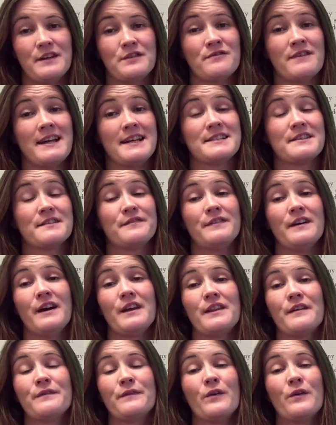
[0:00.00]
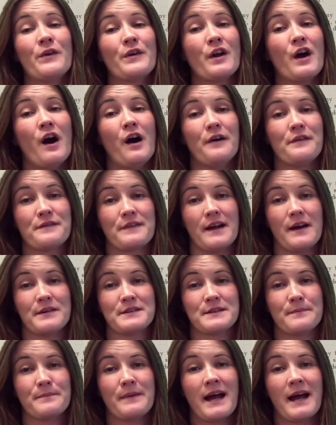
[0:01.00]
raised a further
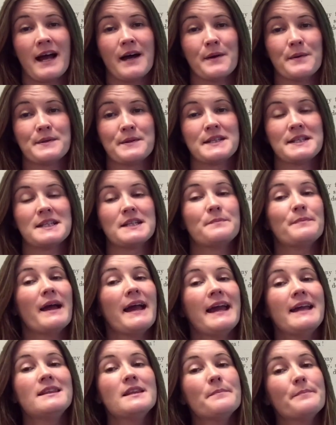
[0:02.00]
£4,500 that had paid the